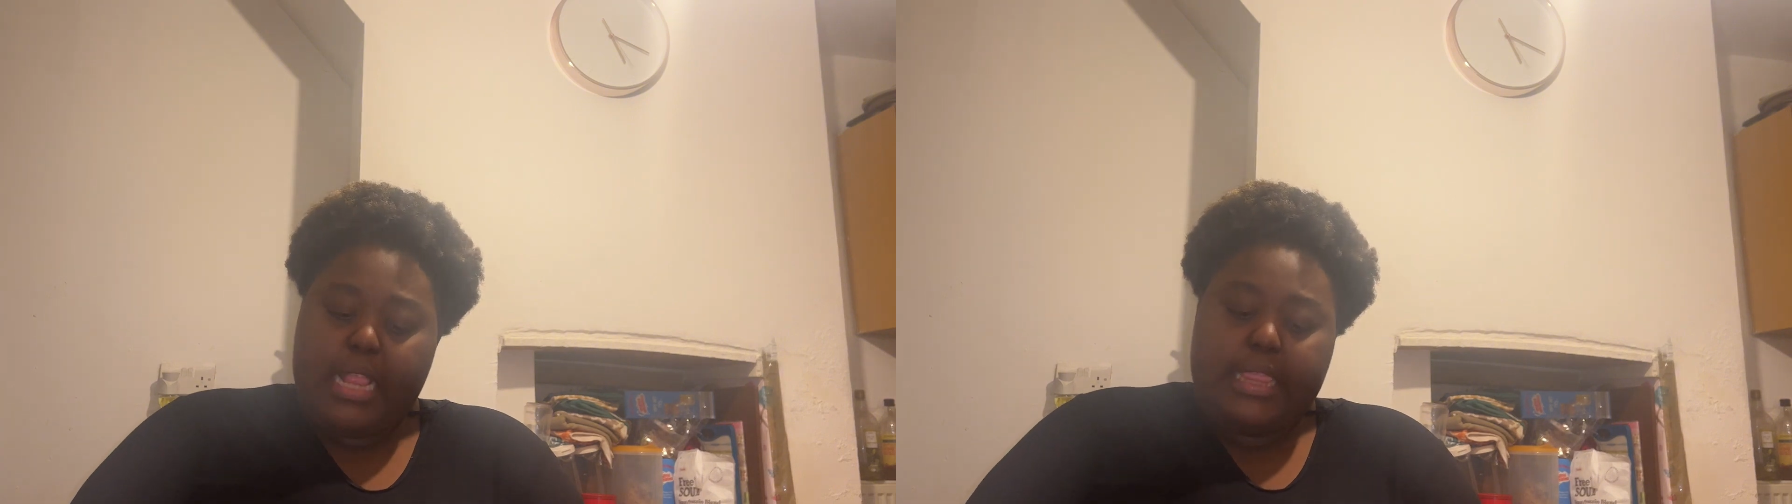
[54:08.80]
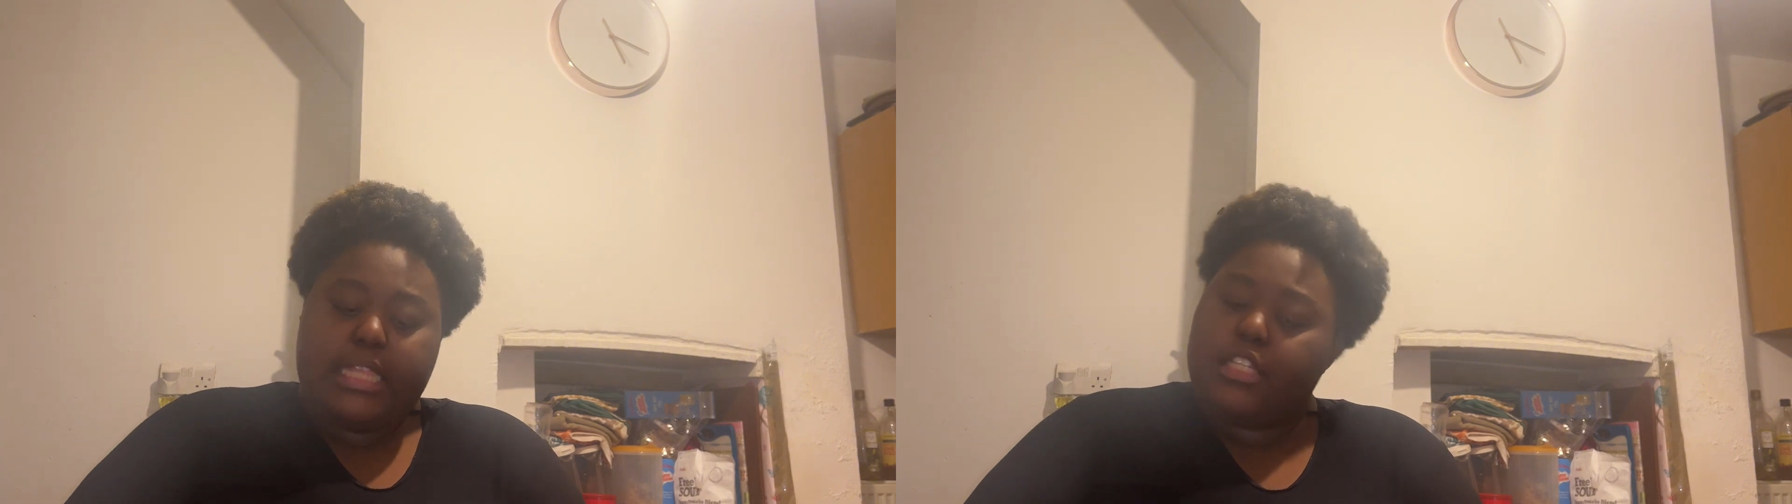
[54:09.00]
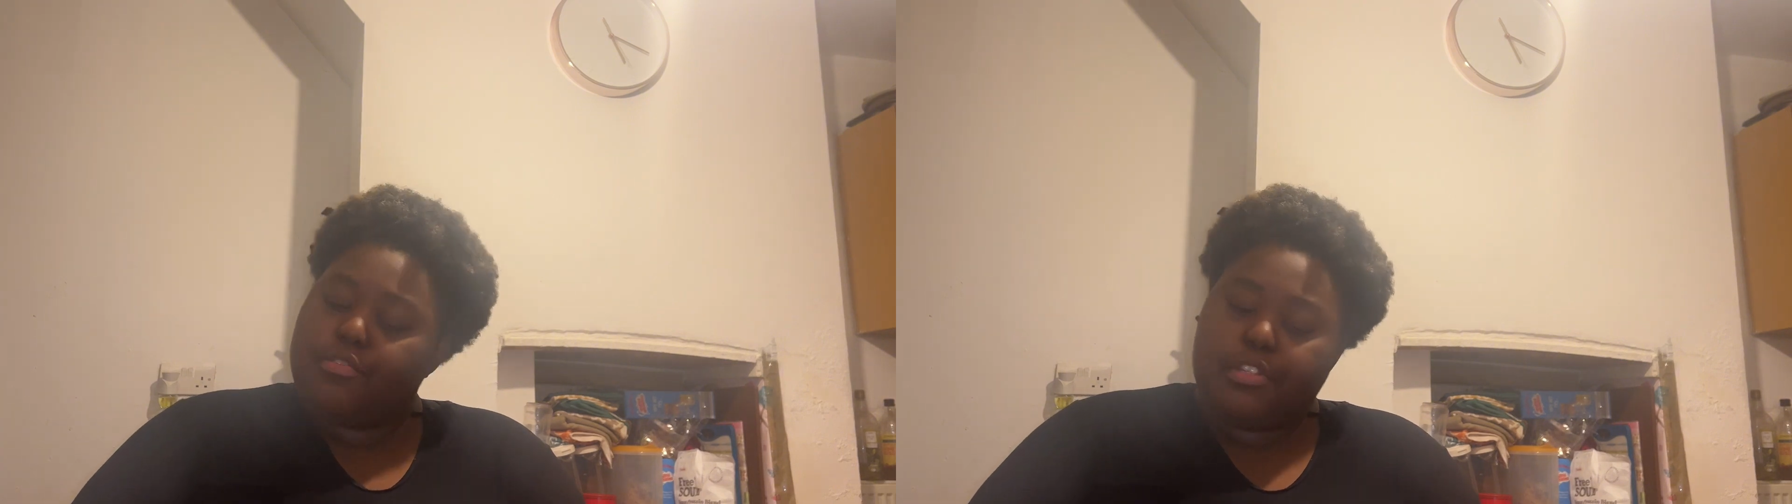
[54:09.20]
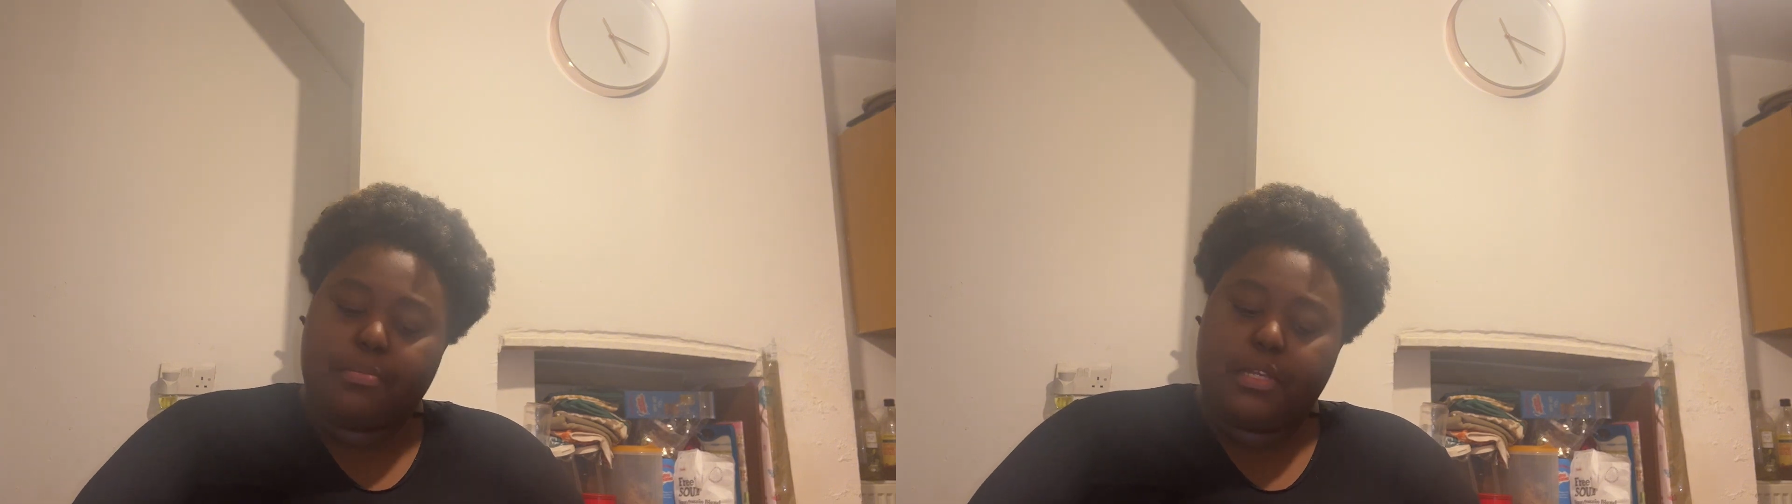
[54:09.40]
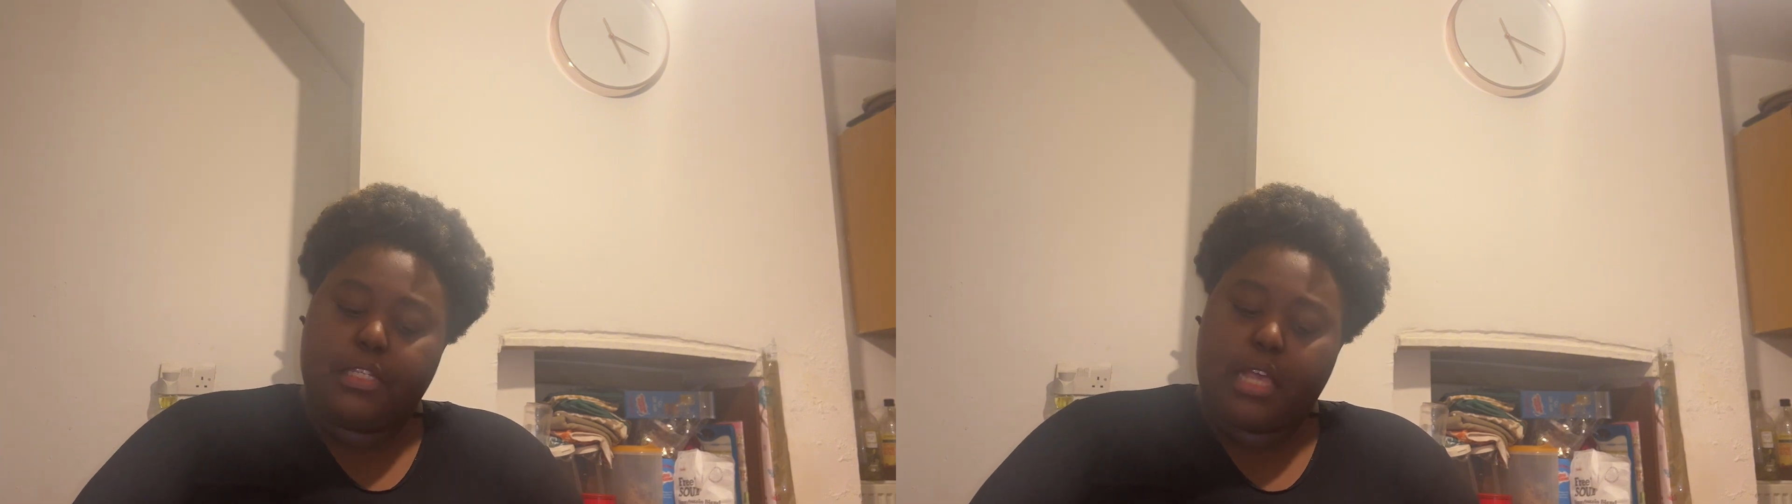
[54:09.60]
This
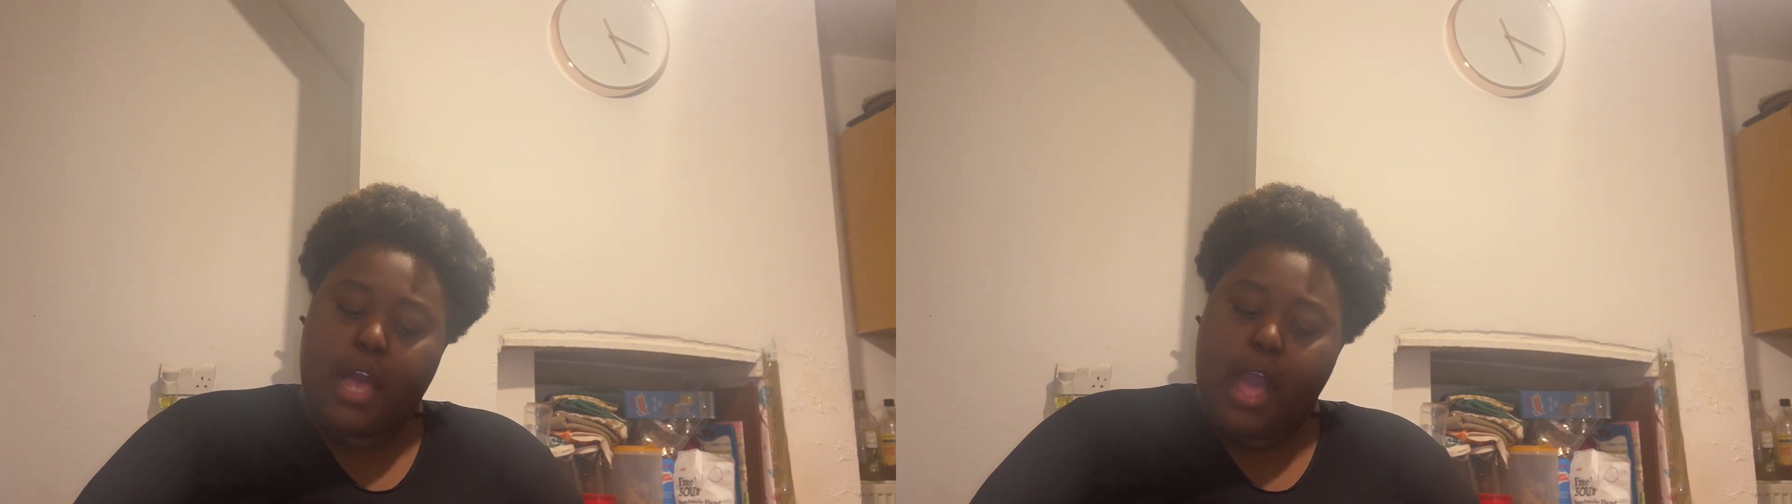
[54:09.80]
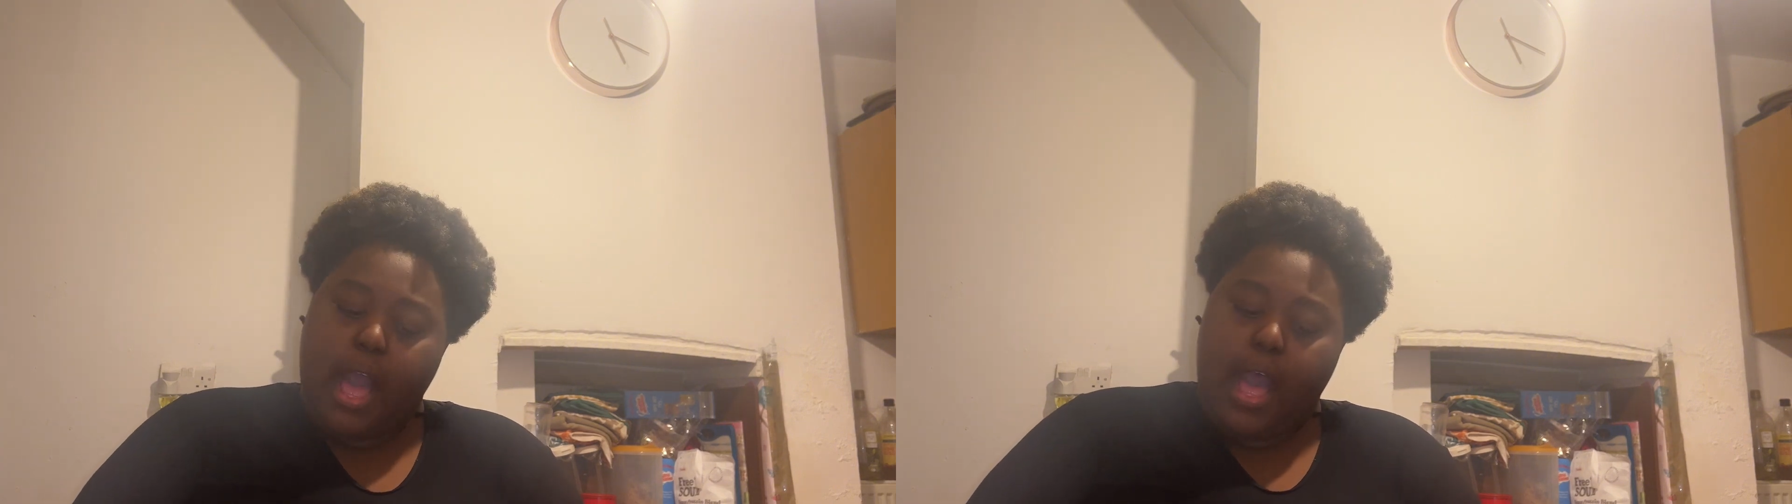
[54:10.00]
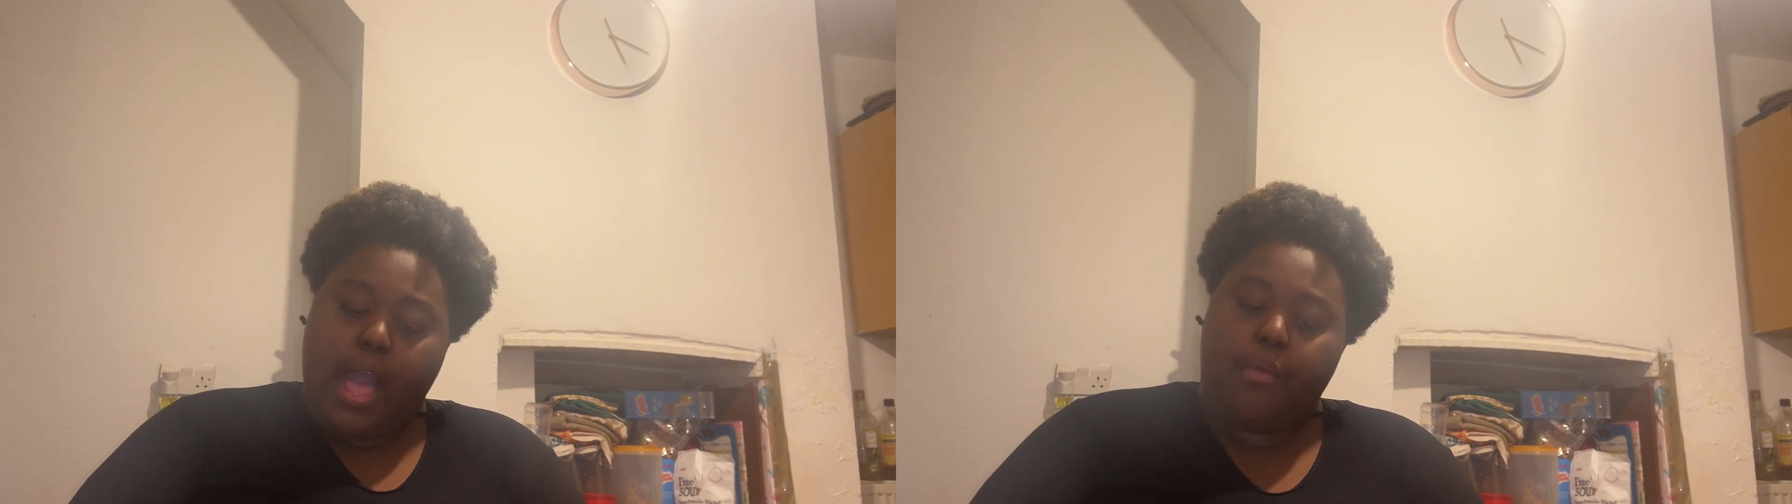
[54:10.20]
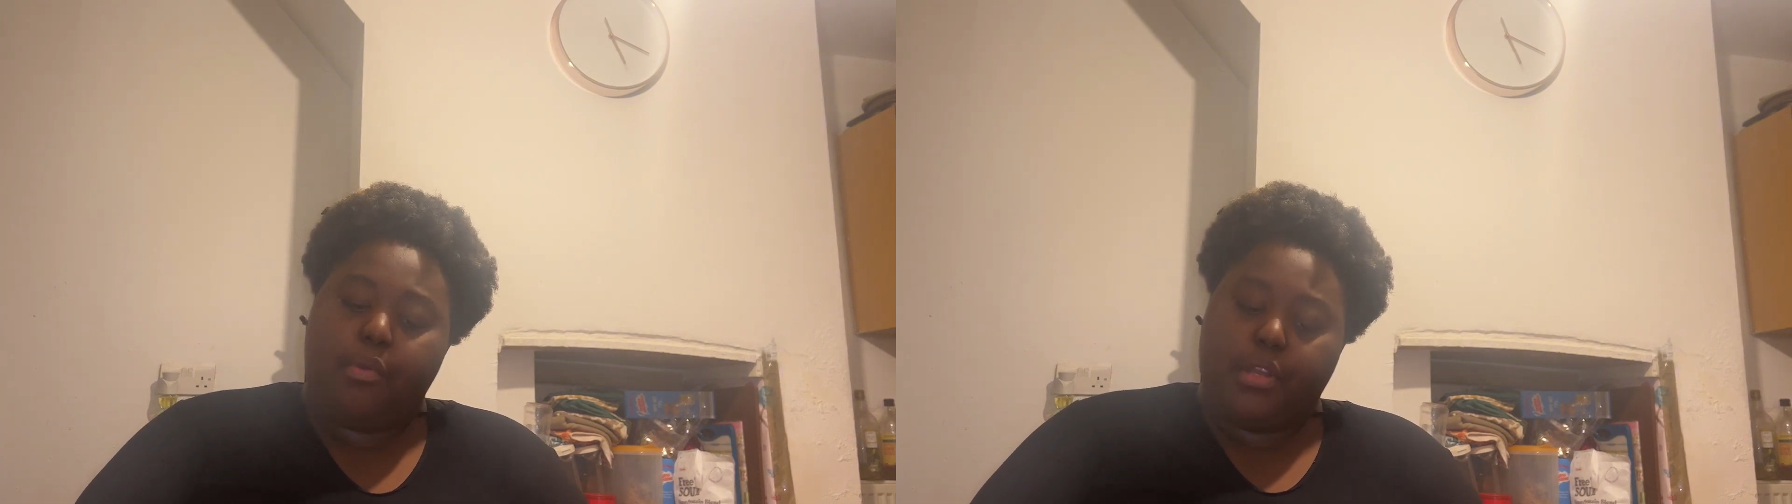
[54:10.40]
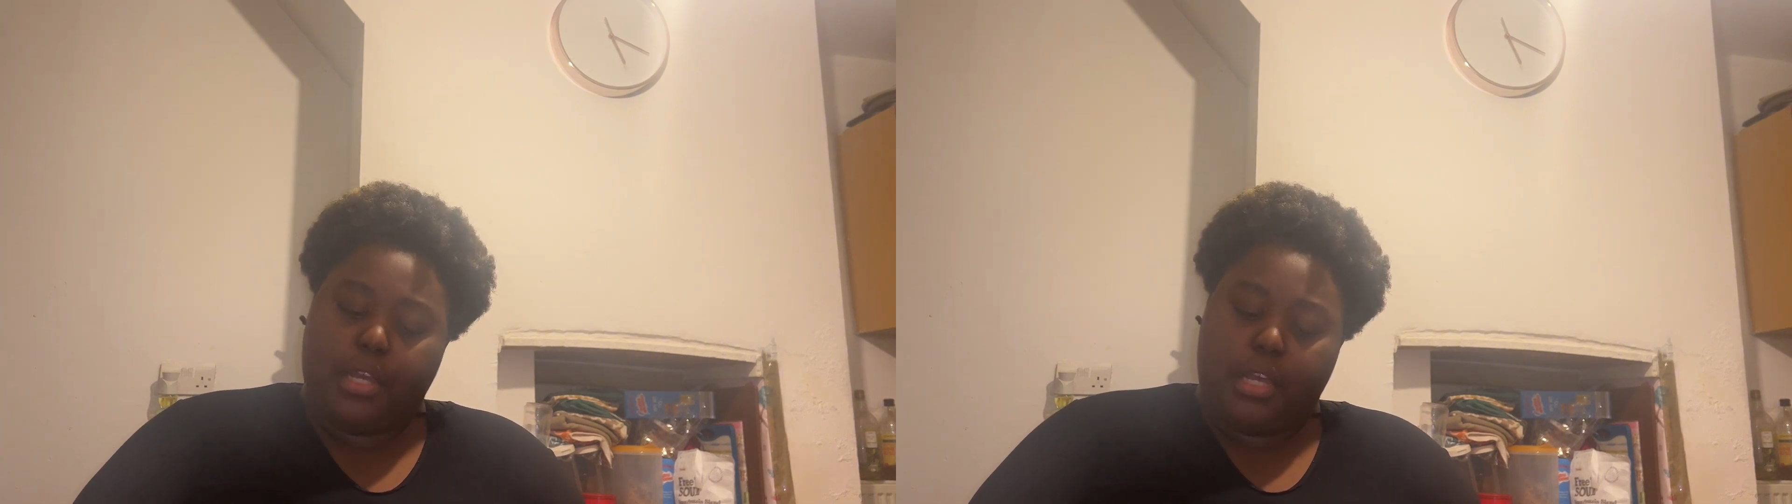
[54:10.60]
Christmas, I
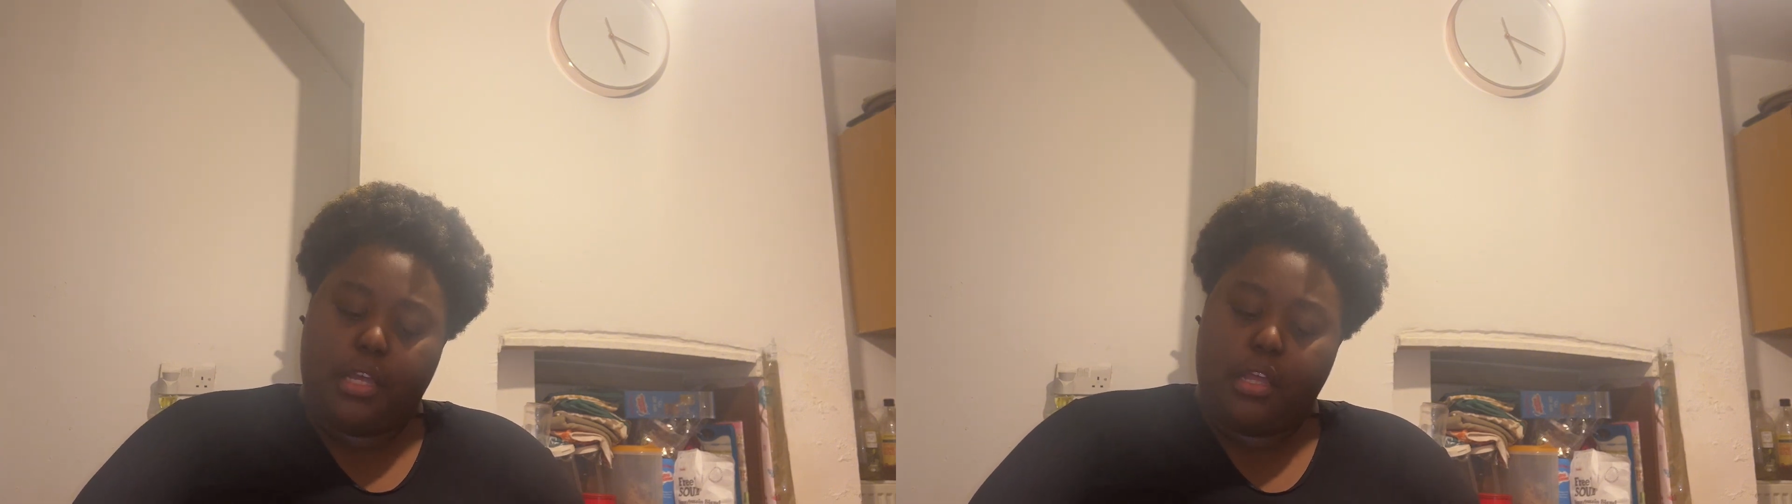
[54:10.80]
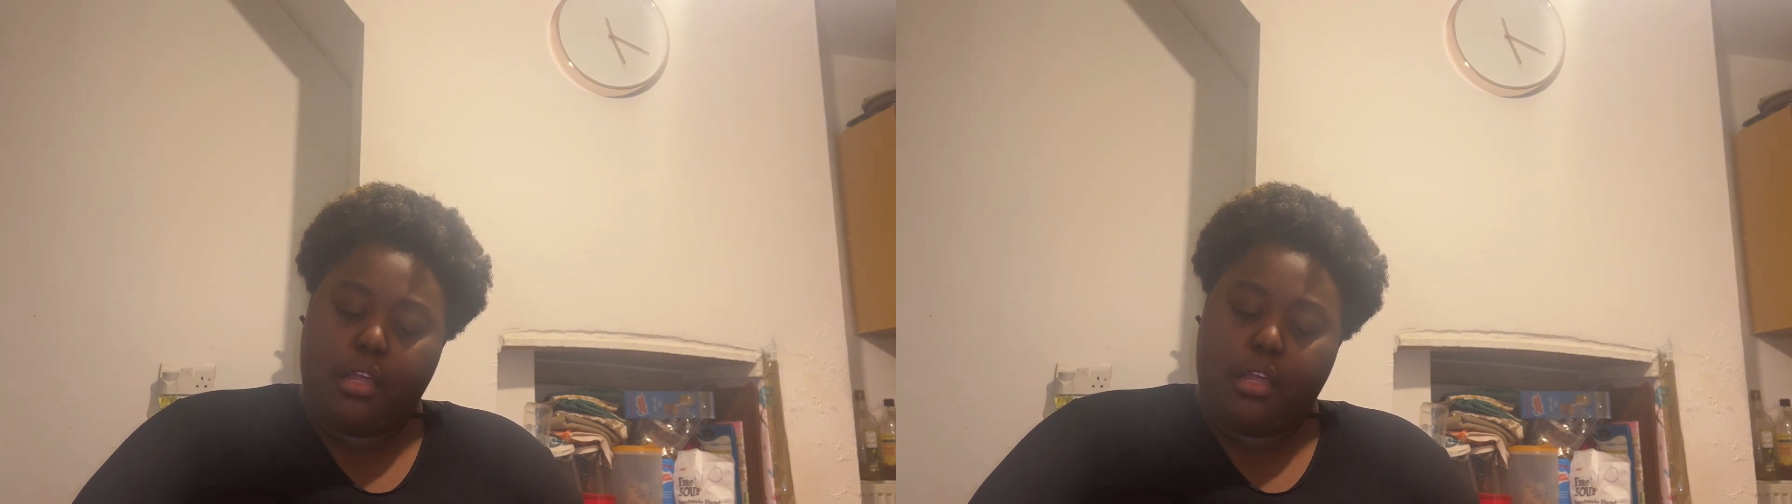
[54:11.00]
want to